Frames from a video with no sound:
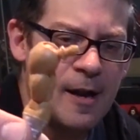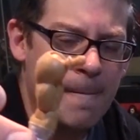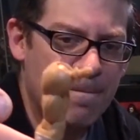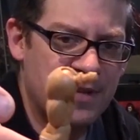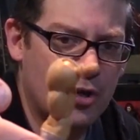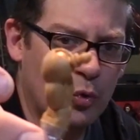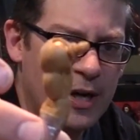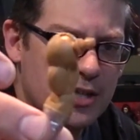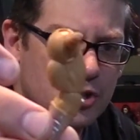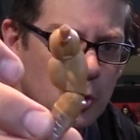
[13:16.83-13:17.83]
the
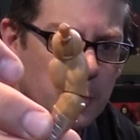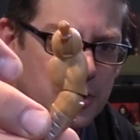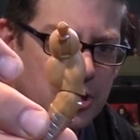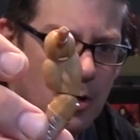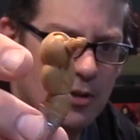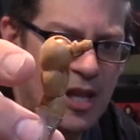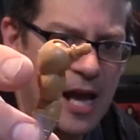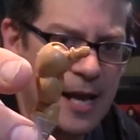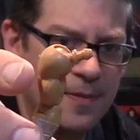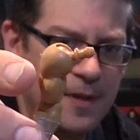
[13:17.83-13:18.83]
Create a Superstar
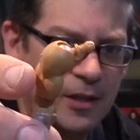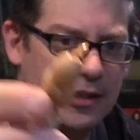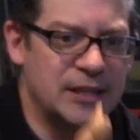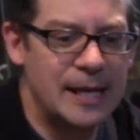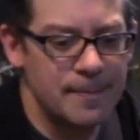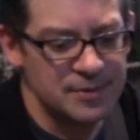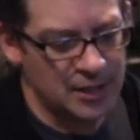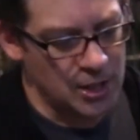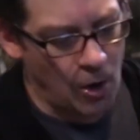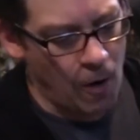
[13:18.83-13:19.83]
line, the limbs
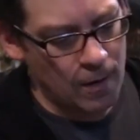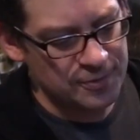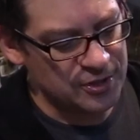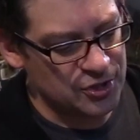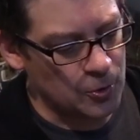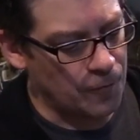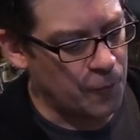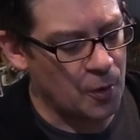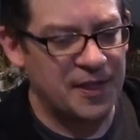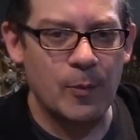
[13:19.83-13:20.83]
and the arms and so
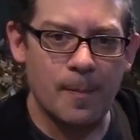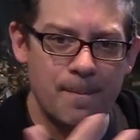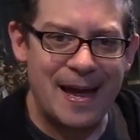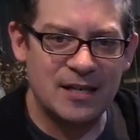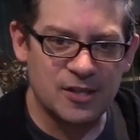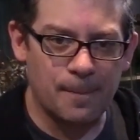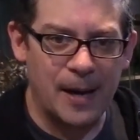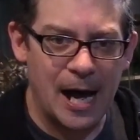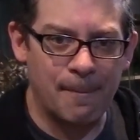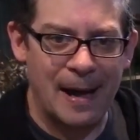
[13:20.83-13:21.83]
forth, they were meant to
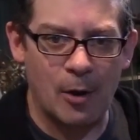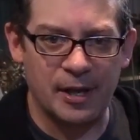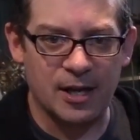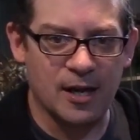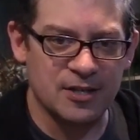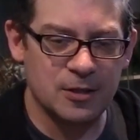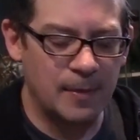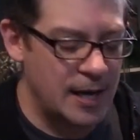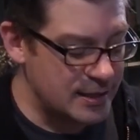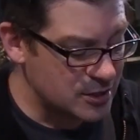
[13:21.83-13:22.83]
pop out and
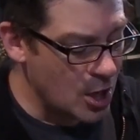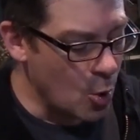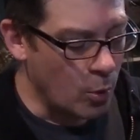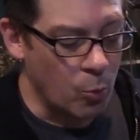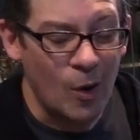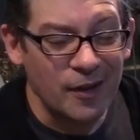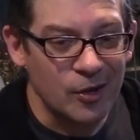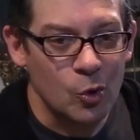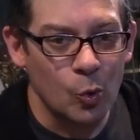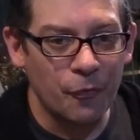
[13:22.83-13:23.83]
customize. Well, one of the
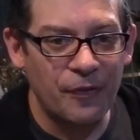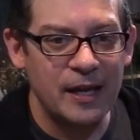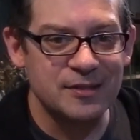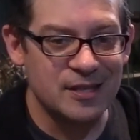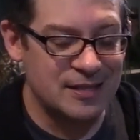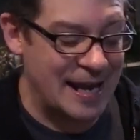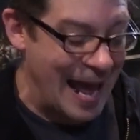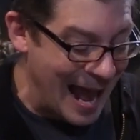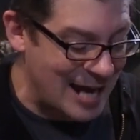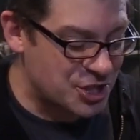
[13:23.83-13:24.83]
cool things is they
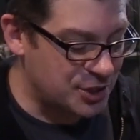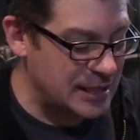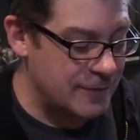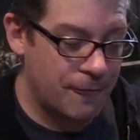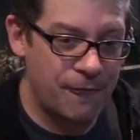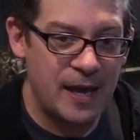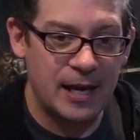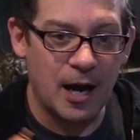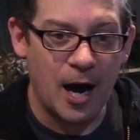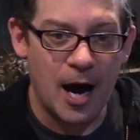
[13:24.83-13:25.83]
actually
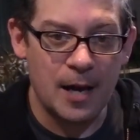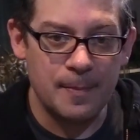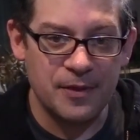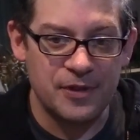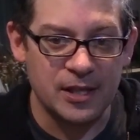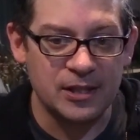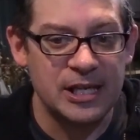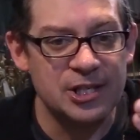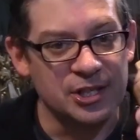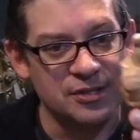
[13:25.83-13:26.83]
fit on Mythic
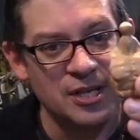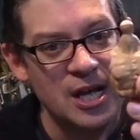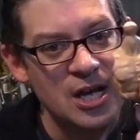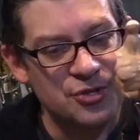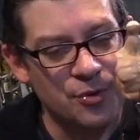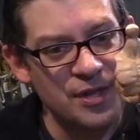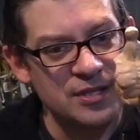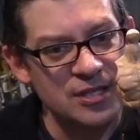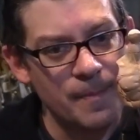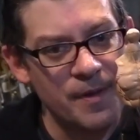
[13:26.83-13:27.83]
Legions. So
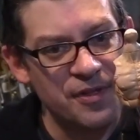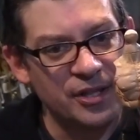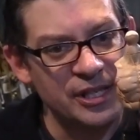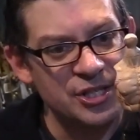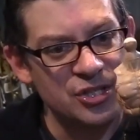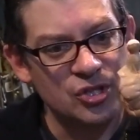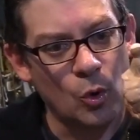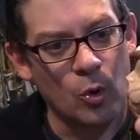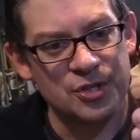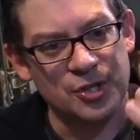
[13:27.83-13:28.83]
this is the Mythic Legions
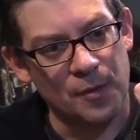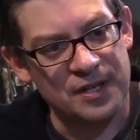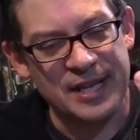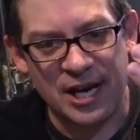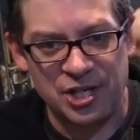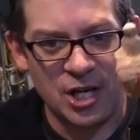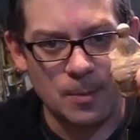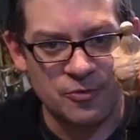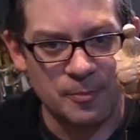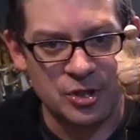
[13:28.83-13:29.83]
torso. This actually
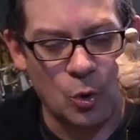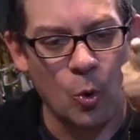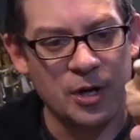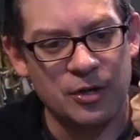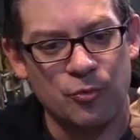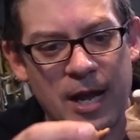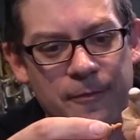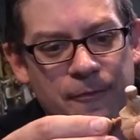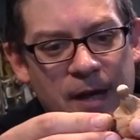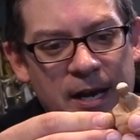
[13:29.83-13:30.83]
comes from a Torgan
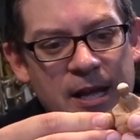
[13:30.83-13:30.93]
Redfin.